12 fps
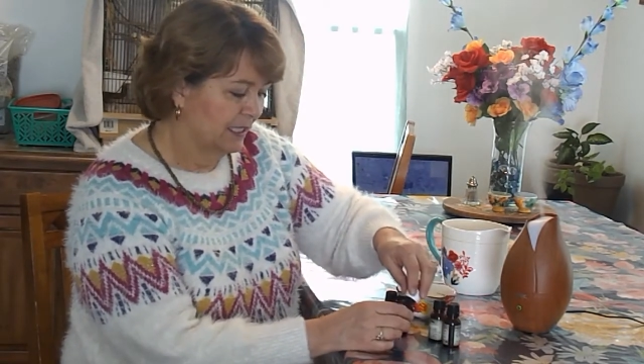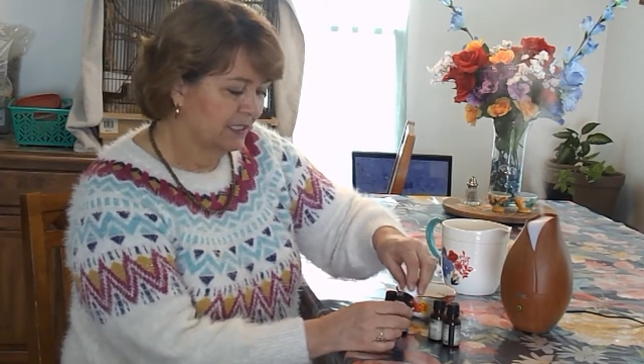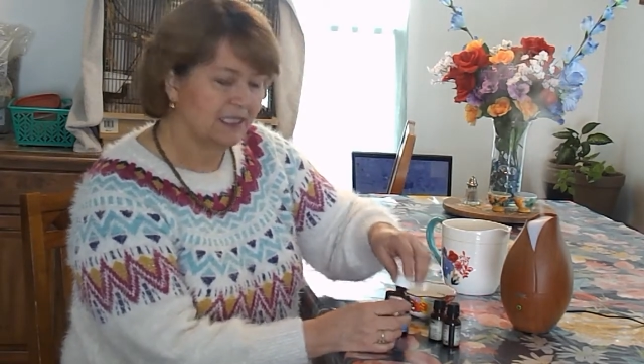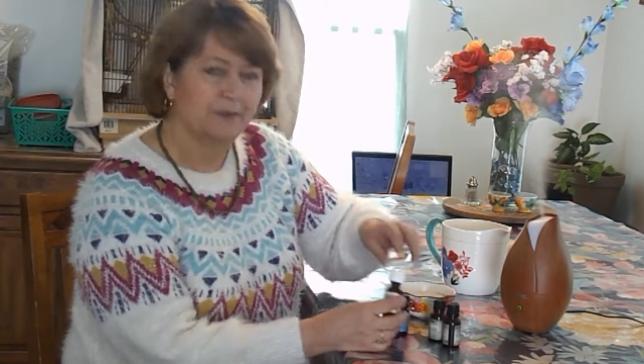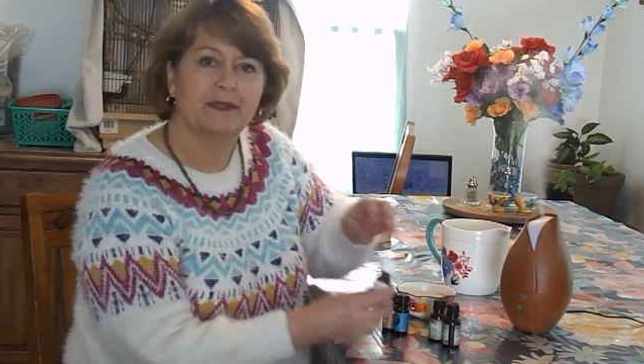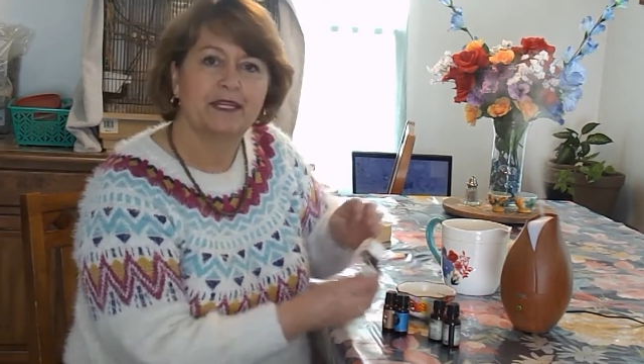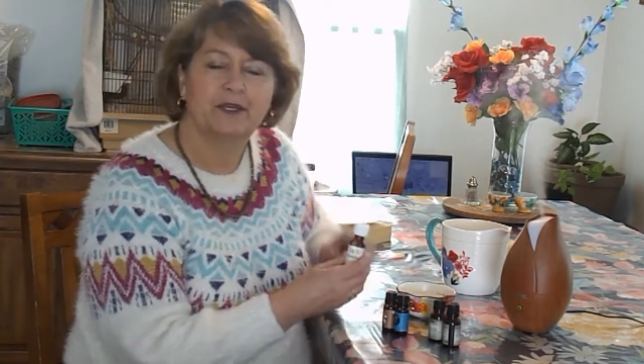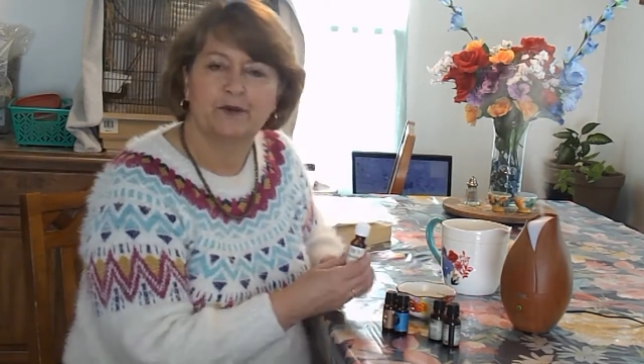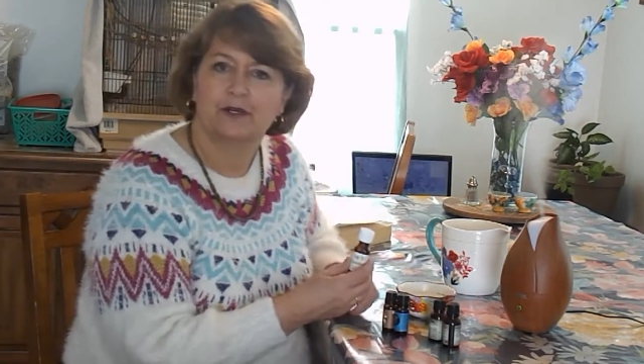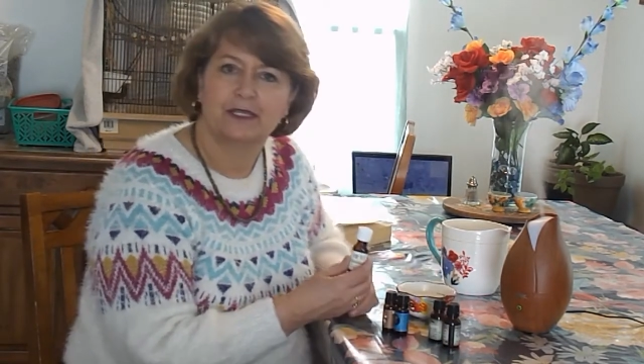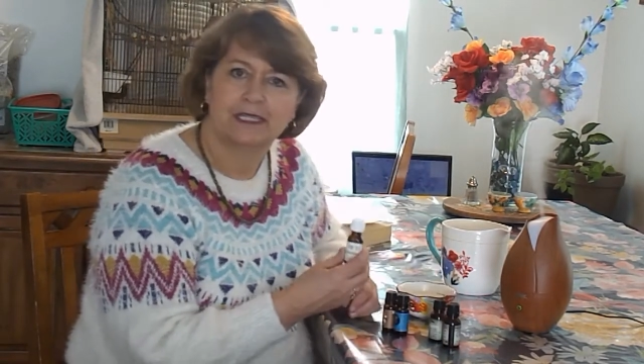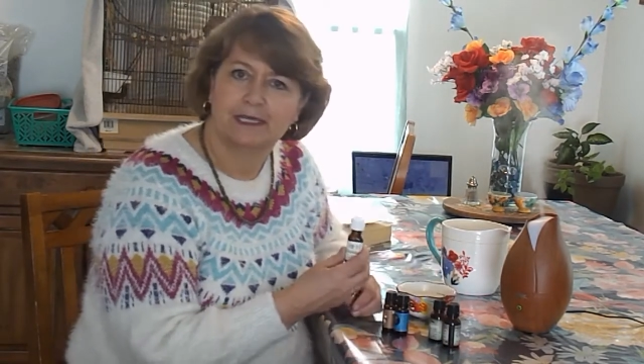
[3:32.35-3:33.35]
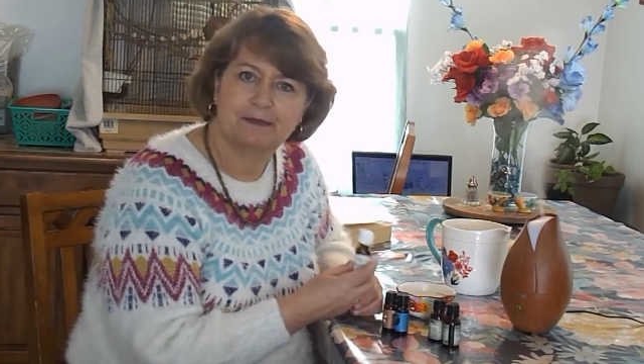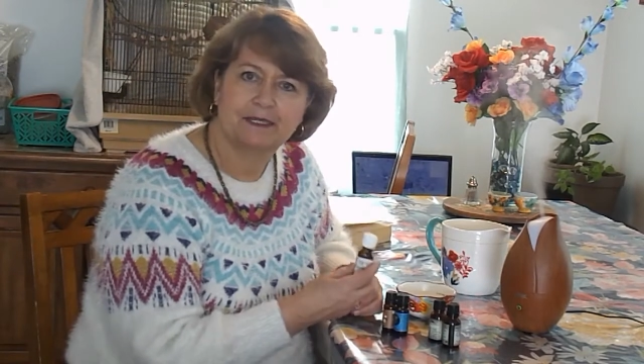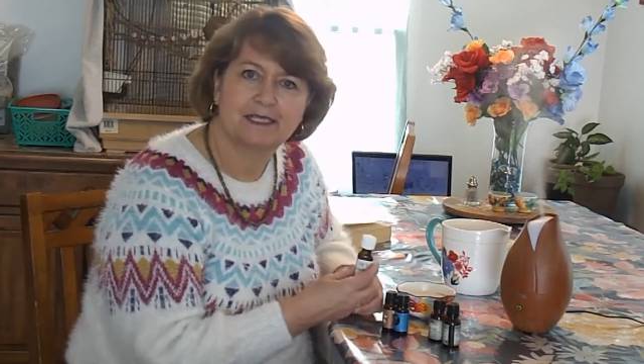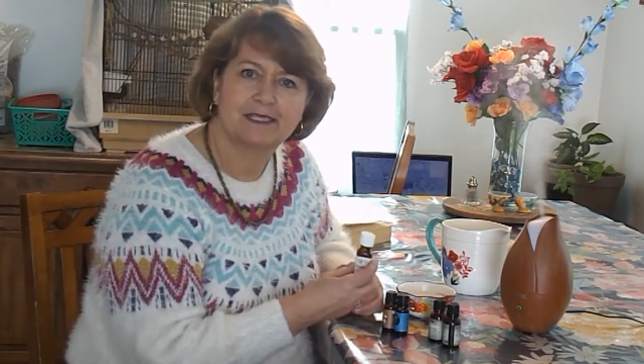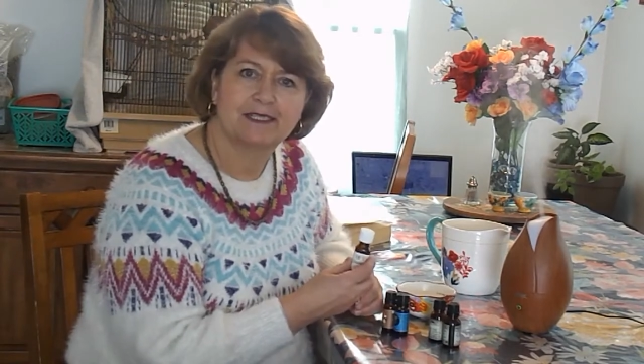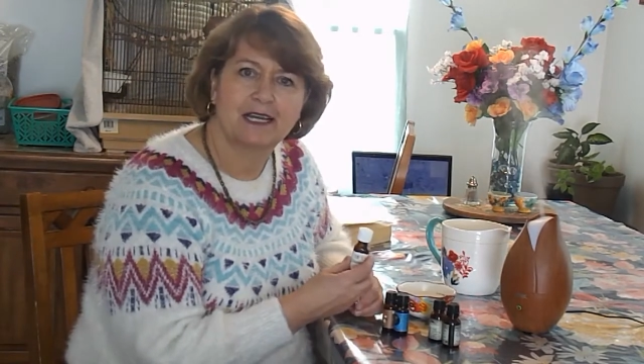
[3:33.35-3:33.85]
Some of the
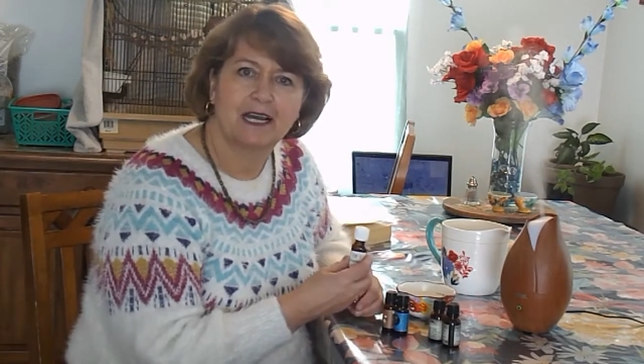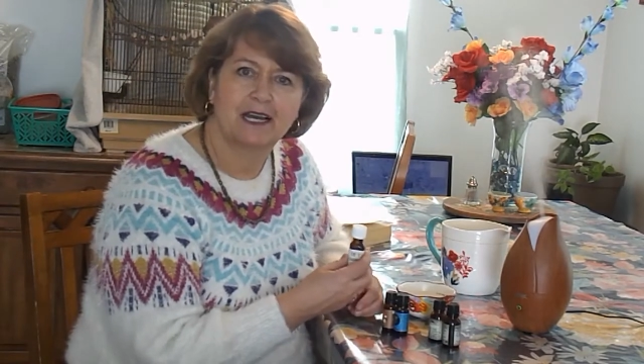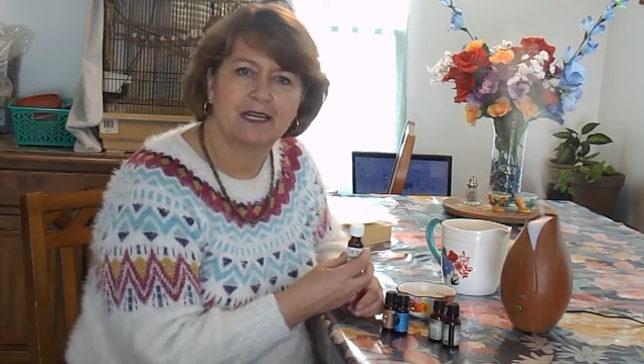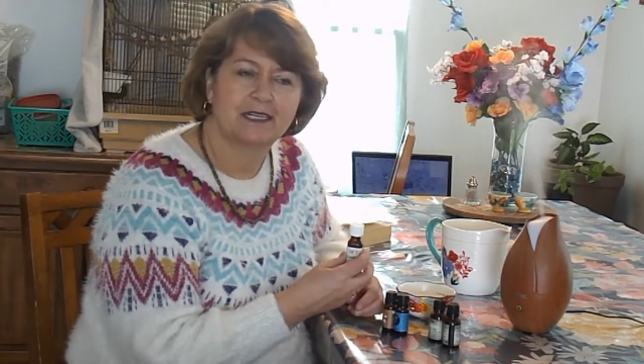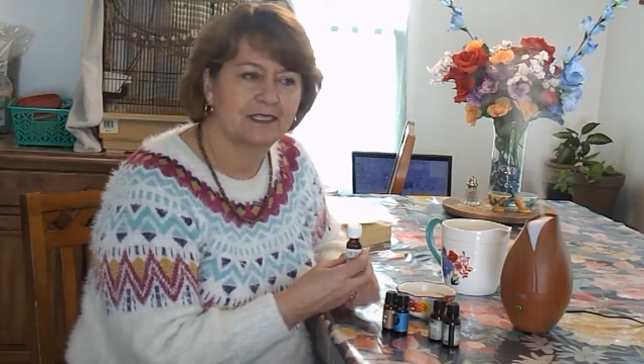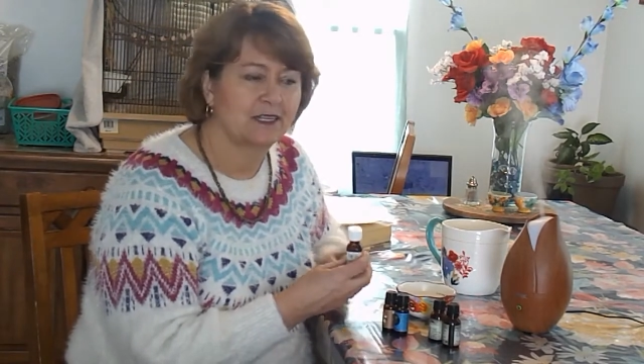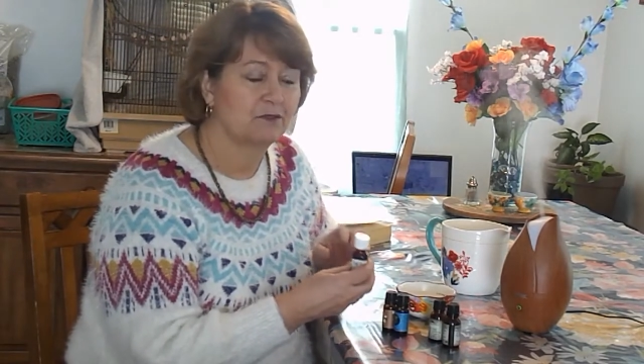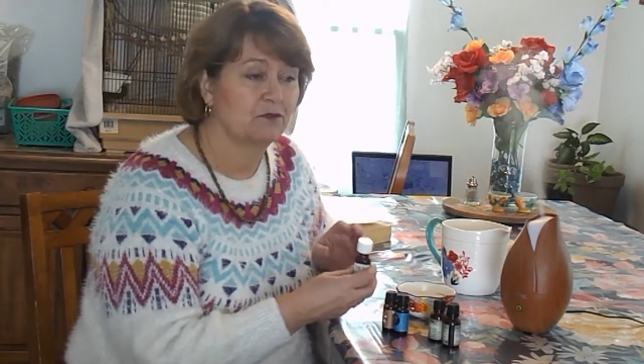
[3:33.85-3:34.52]
eucalyptus is a